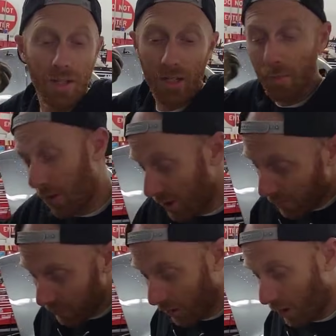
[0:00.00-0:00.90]
Getting the
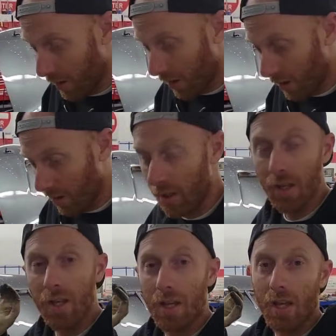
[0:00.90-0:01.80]
budget build car done,
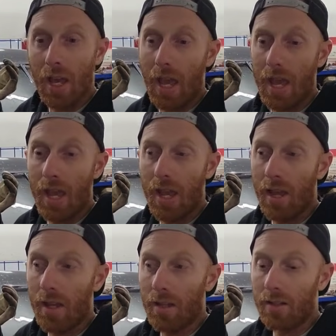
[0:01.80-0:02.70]

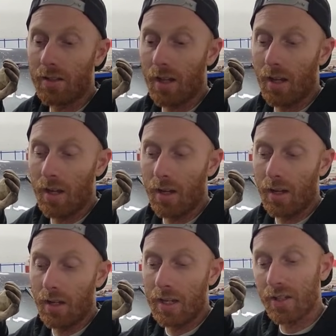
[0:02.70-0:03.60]
and
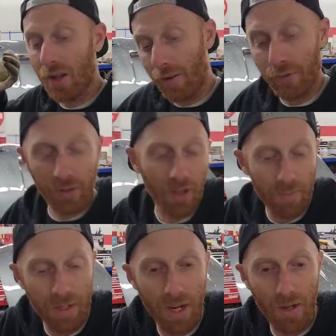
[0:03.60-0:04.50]
uh, it is off for an
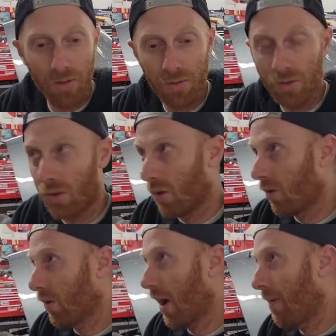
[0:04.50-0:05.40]
alignment now,
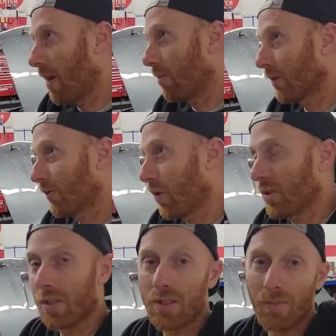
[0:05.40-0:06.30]
so I'm able to
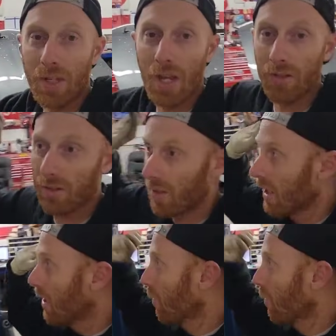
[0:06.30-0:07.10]
focus on something else.